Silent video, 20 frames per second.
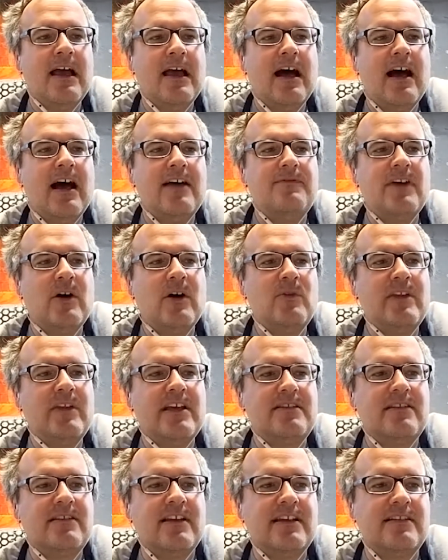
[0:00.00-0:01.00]
I found
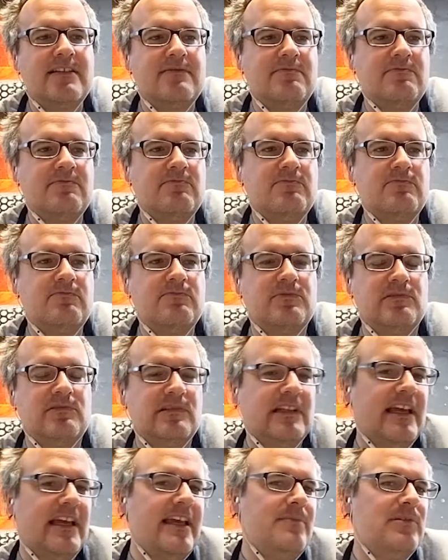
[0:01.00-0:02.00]
that like
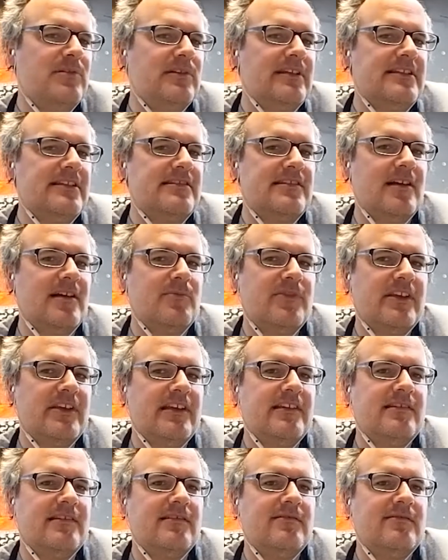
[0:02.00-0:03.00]
labeling
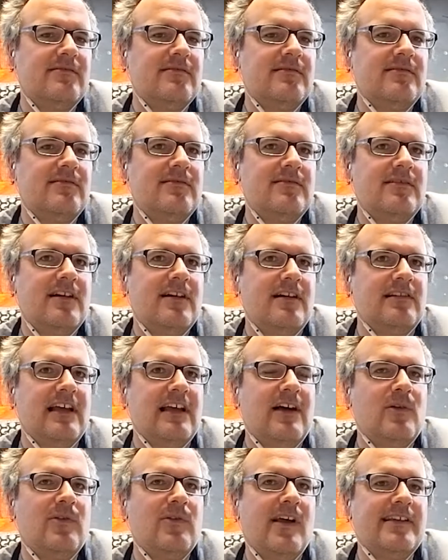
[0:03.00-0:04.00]
something
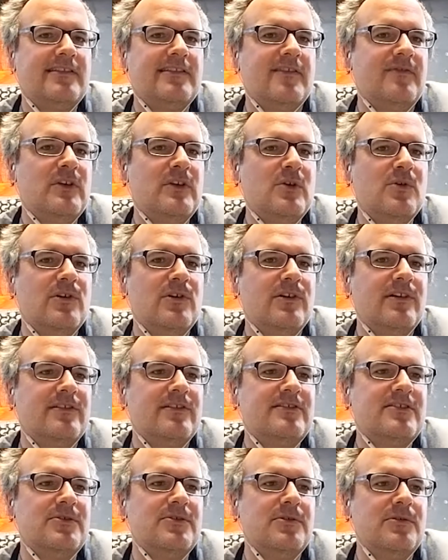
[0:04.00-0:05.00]
allowed like the viewer
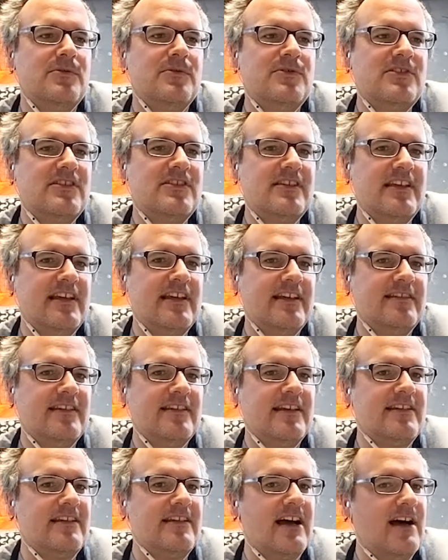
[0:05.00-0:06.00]
to see it
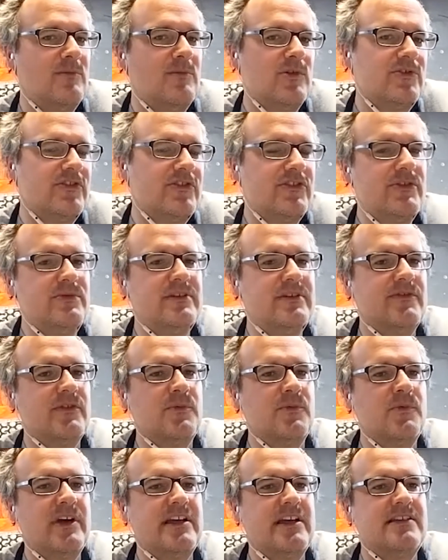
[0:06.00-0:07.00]
in almost two
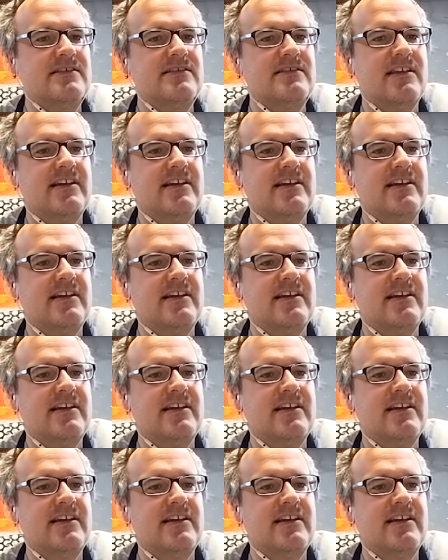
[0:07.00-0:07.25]
different ways.